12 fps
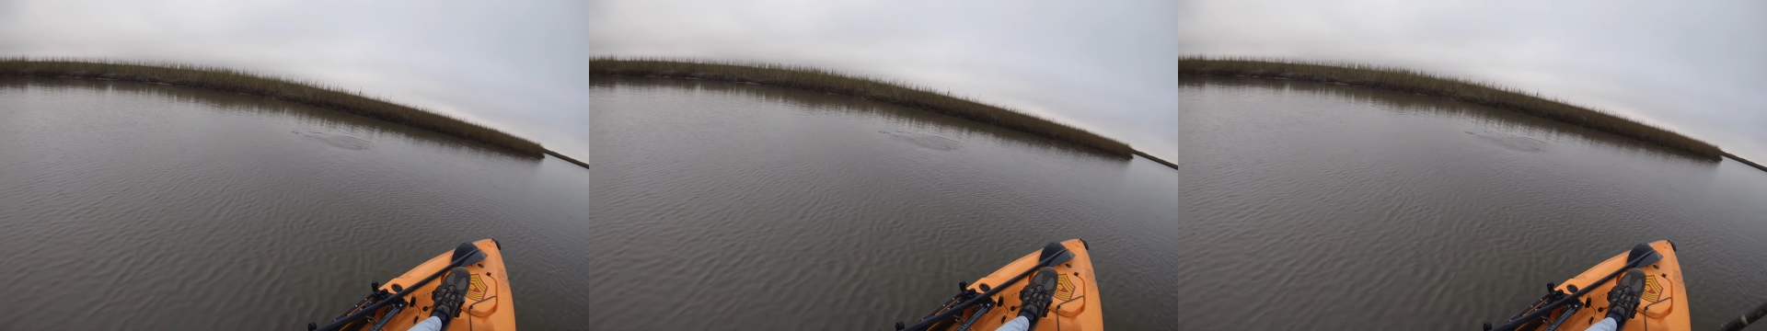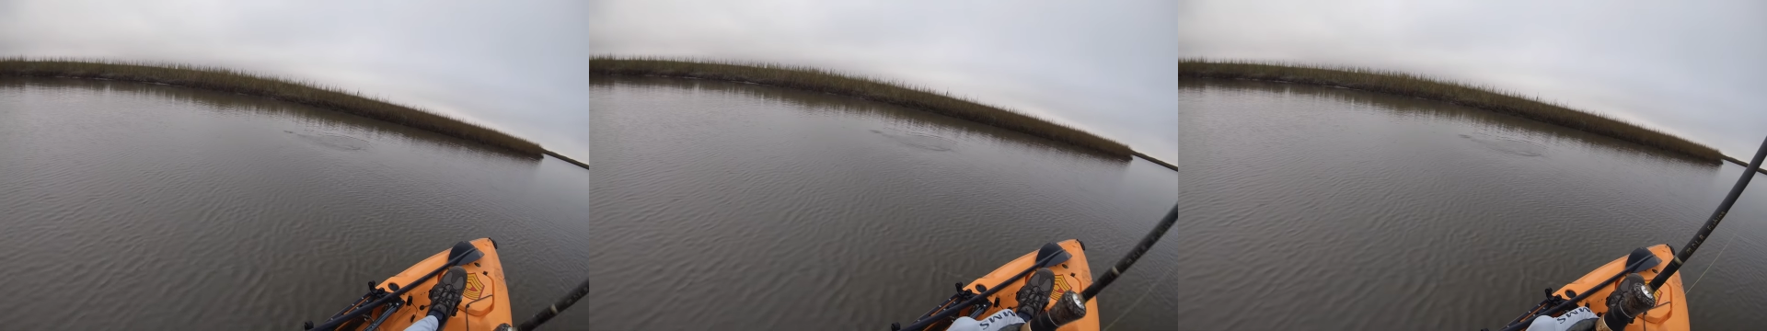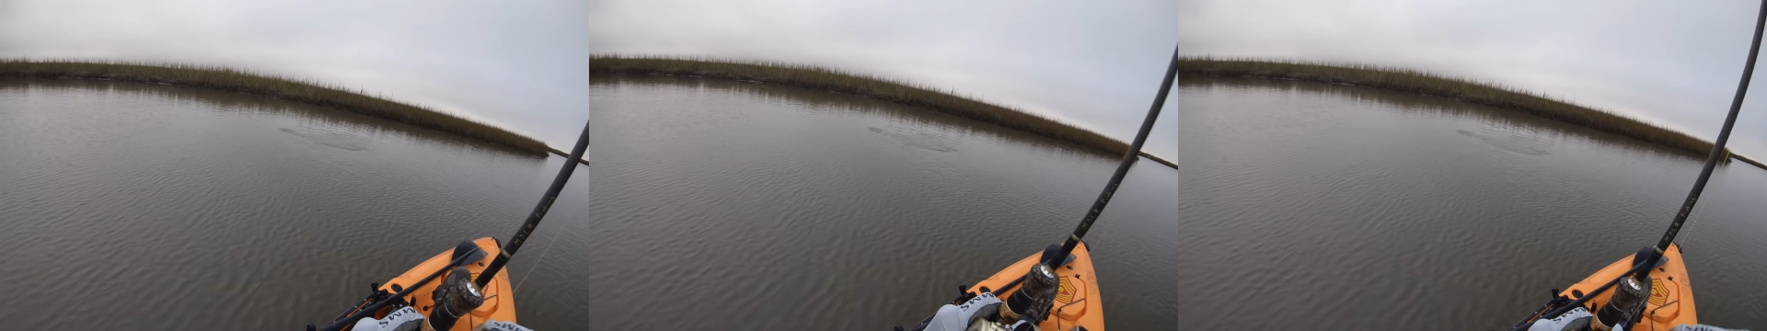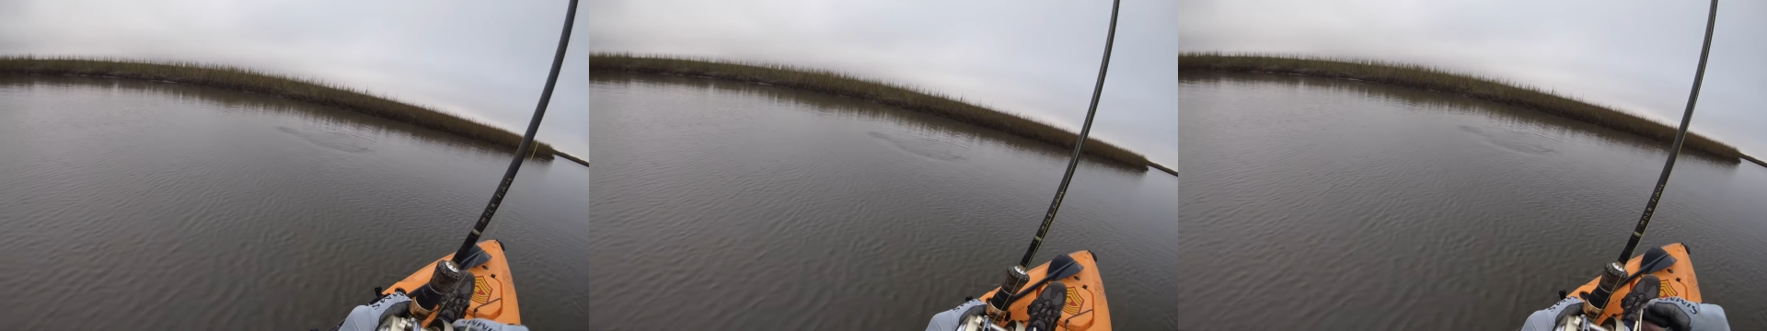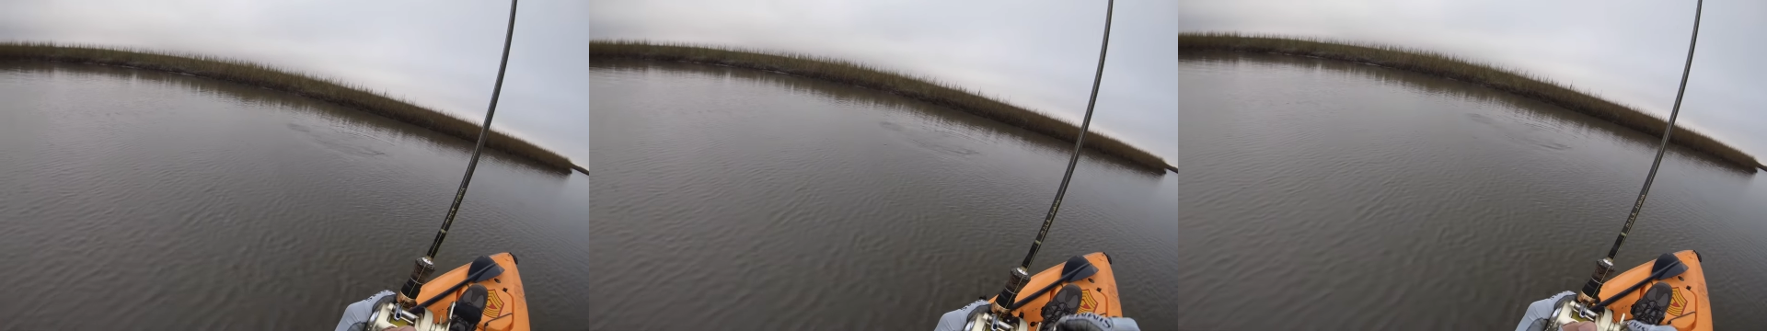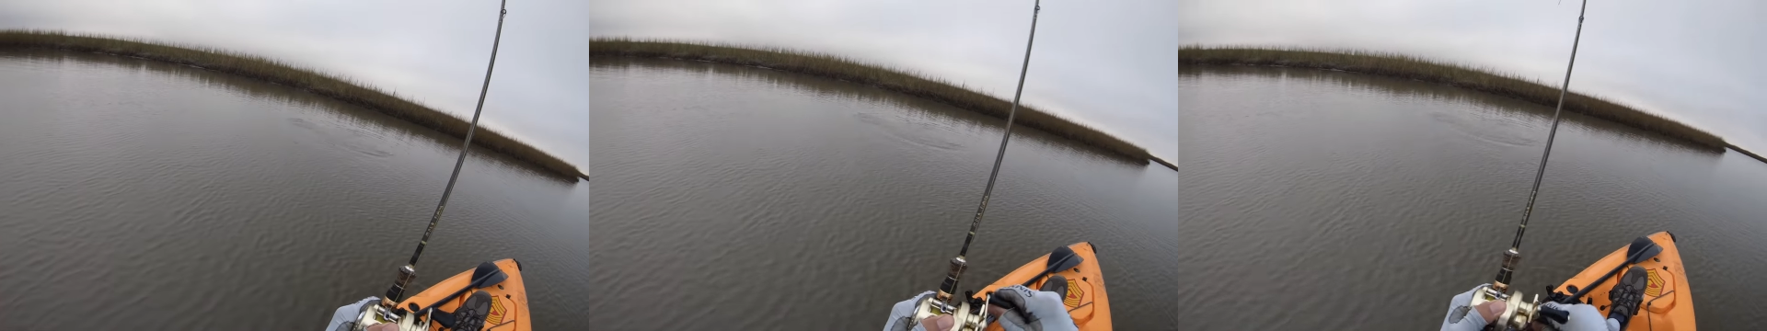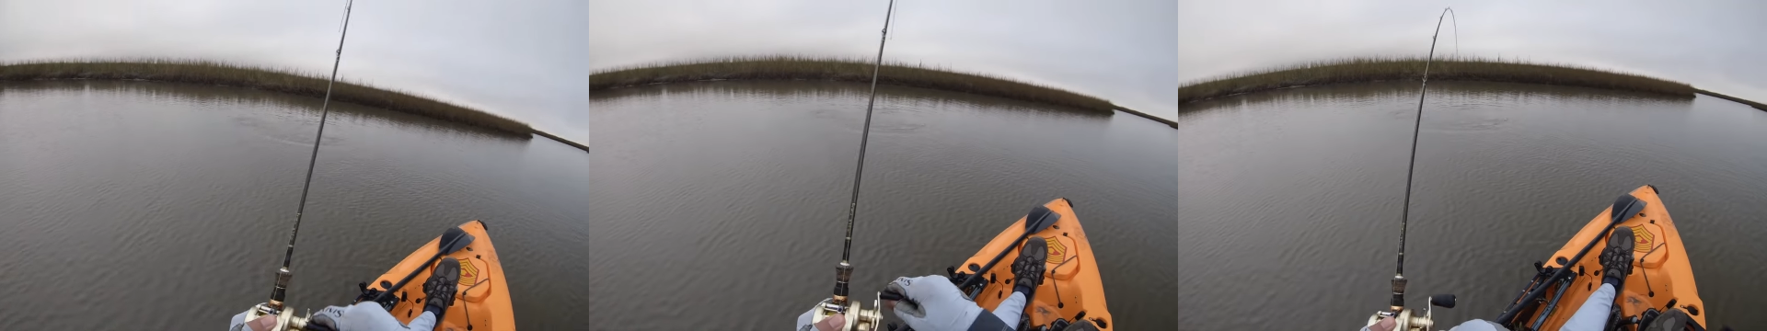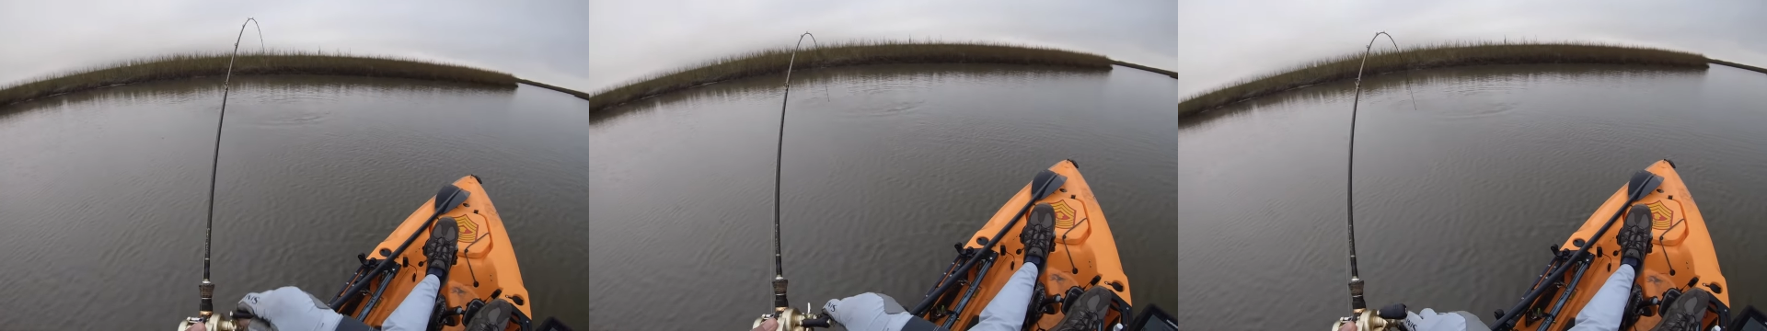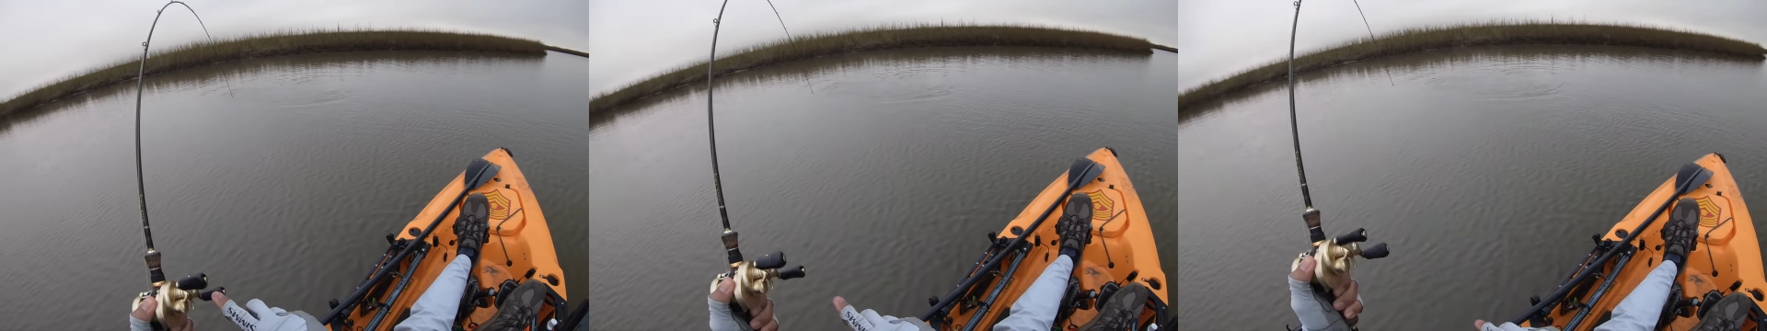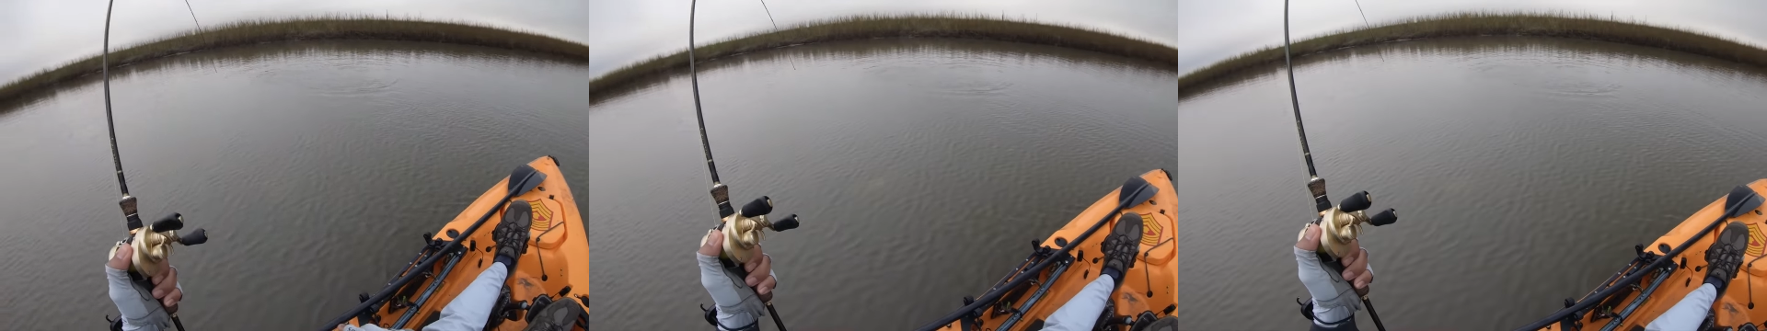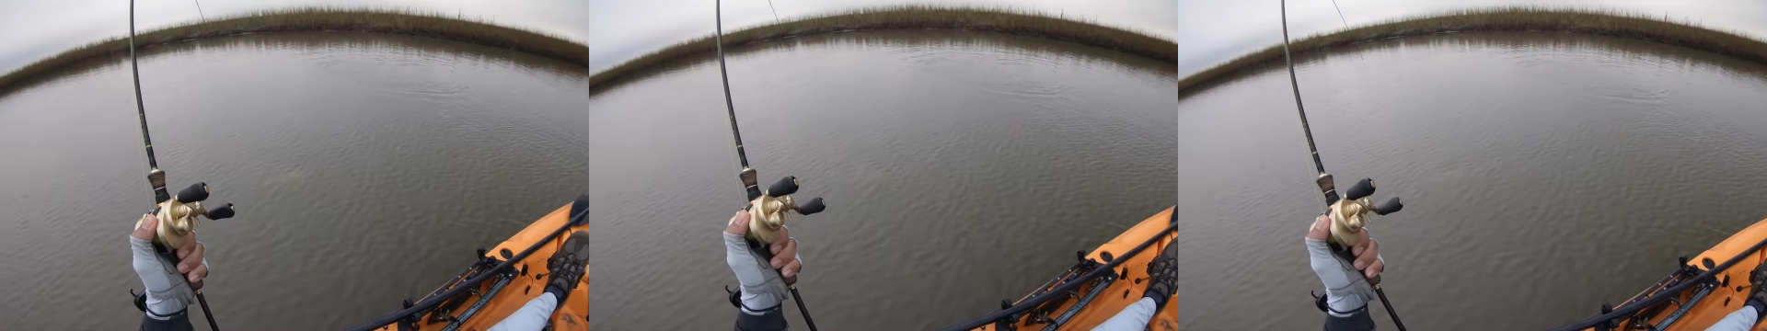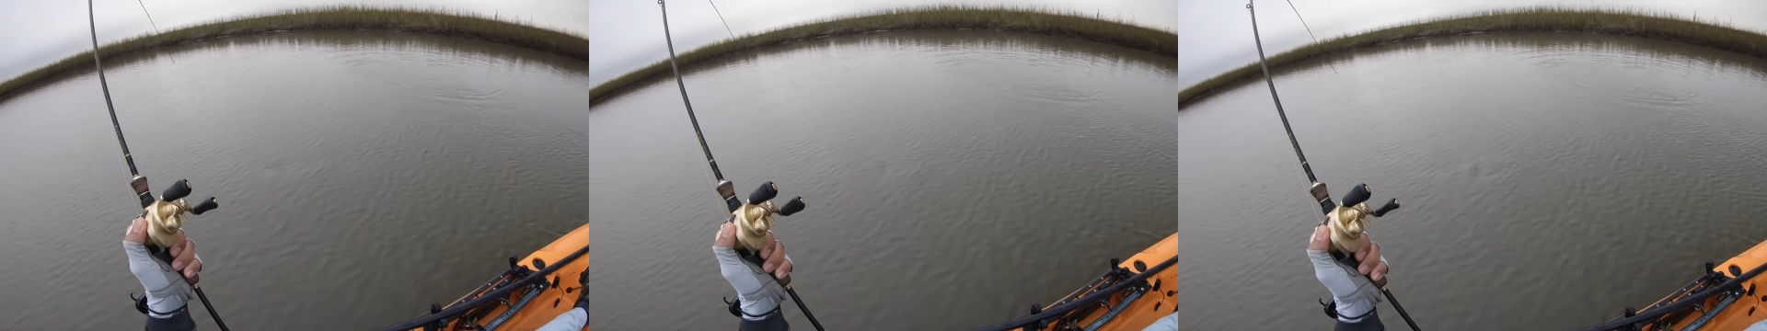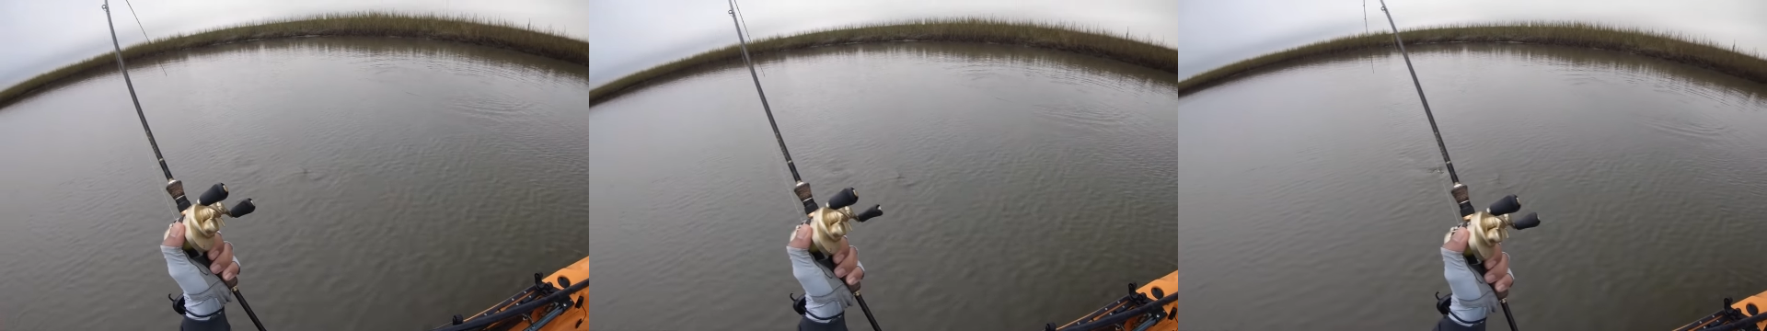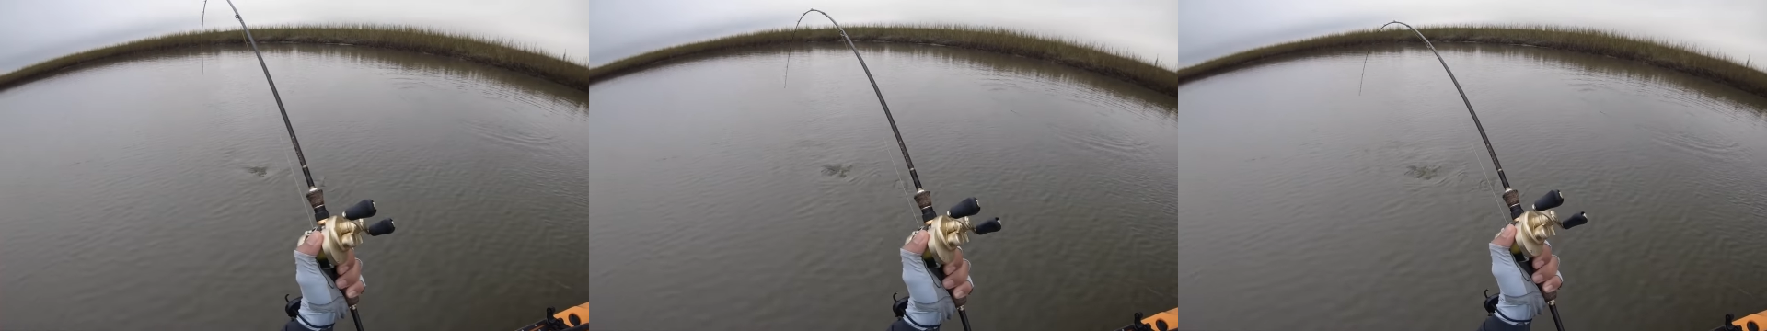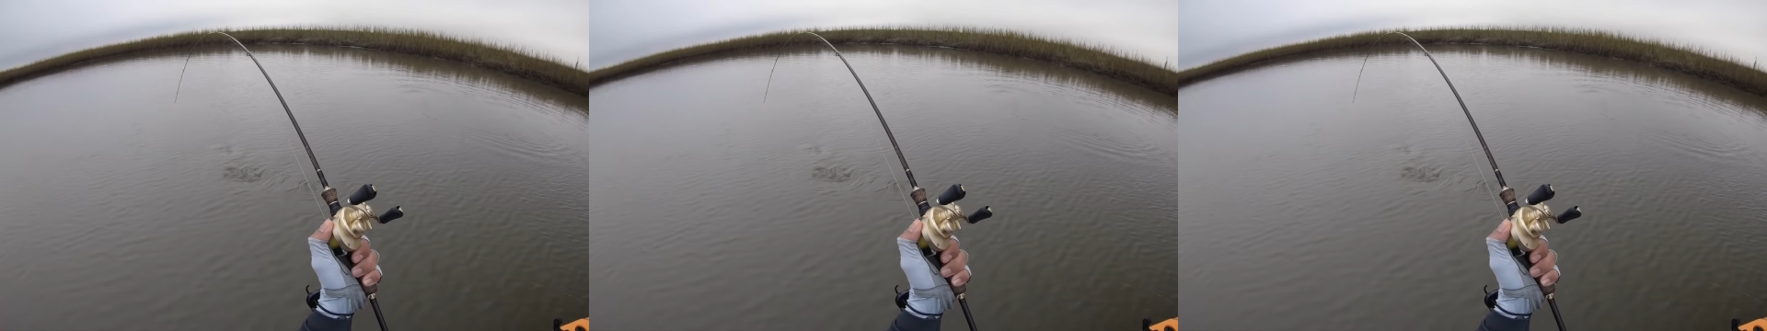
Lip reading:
(no speaker visible)